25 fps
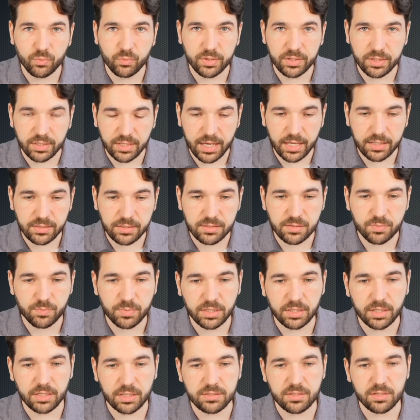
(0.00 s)
with guests
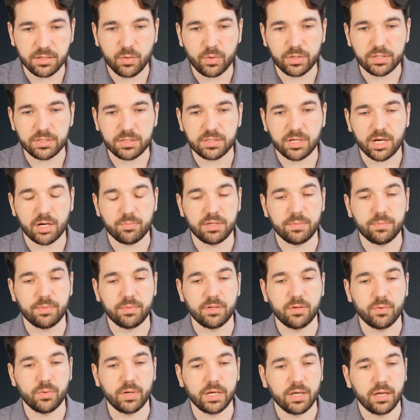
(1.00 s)
because they don't want to scare
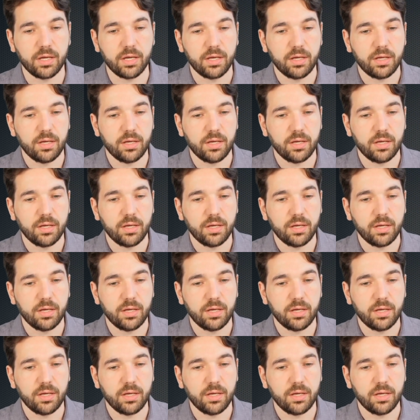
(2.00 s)
people away.